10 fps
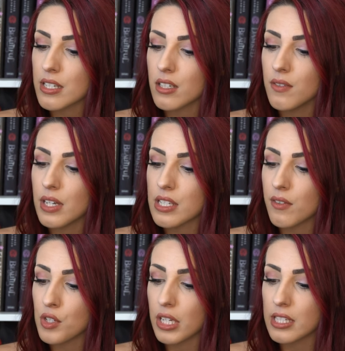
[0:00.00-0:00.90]
to live as
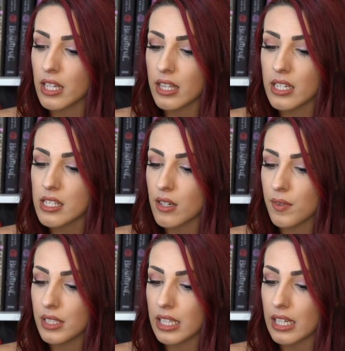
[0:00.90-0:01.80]
if she had done things
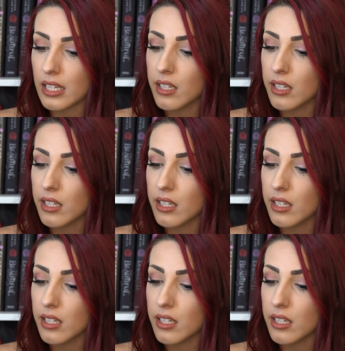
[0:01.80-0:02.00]
differently.